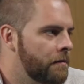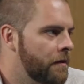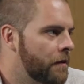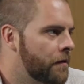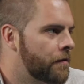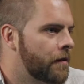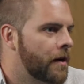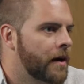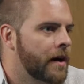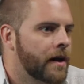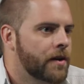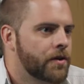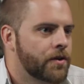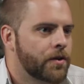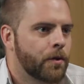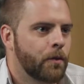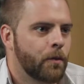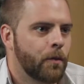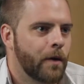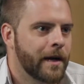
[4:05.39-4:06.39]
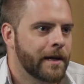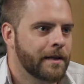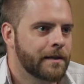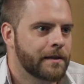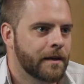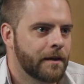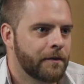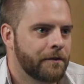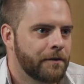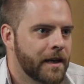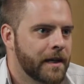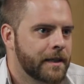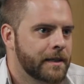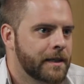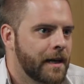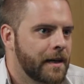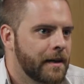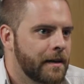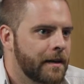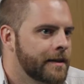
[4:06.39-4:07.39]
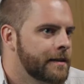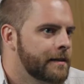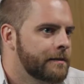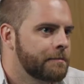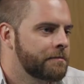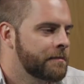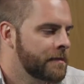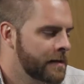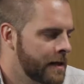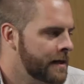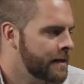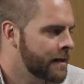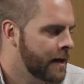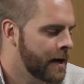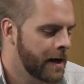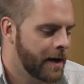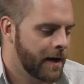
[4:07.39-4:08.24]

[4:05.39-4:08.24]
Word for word: the financial weight of let's say let's this